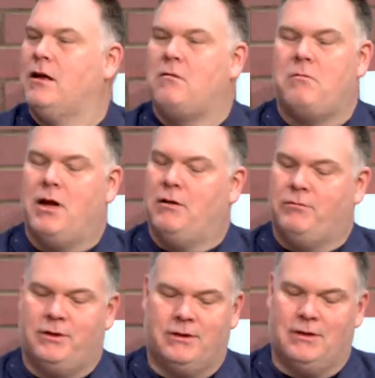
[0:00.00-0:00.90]
No,
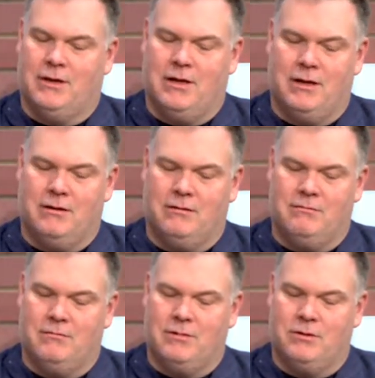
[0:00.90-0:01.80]
just
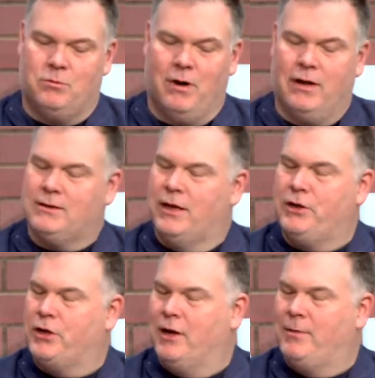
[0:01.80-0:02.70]
wanted a steady
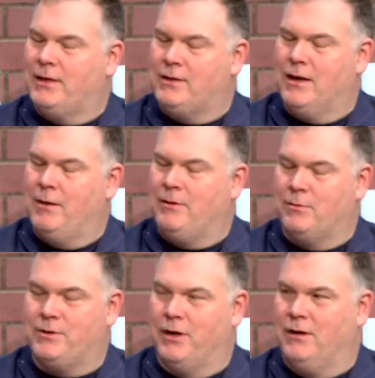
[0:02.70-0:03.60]
job at the time. I
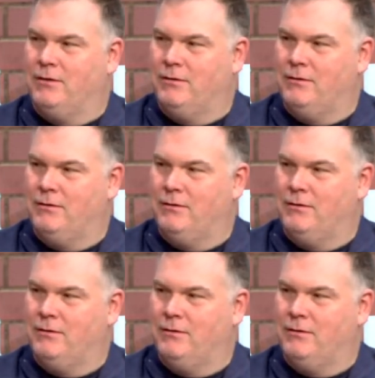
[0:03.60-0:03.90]
was young.